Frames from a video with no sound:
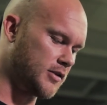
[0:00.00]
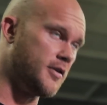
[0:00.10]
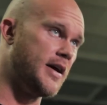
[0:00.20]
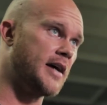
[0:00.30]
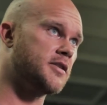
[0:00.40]

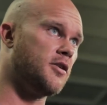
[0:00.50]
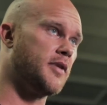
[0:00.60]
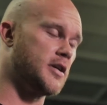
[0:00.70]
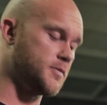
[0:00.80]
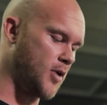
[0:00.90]
Learn to execute
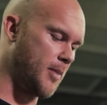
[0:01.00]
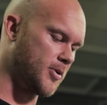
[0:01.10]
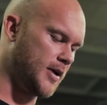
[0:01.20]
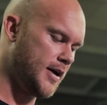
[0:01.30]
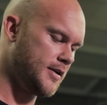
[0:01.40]
things
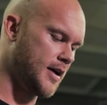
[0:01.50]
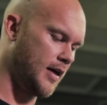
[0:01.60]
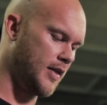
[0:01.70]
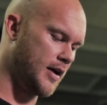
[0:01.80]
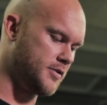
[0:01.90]
properly
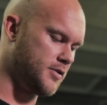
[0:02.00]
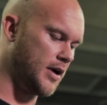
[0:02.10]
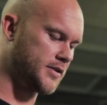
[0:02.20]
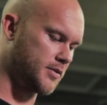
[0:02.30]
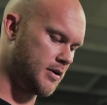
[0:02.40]
and then do
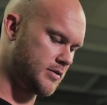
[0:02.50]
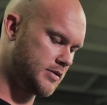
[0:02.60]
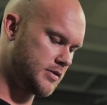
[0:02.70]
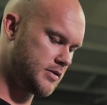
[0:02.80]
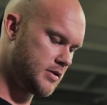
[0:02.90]
lots of rows.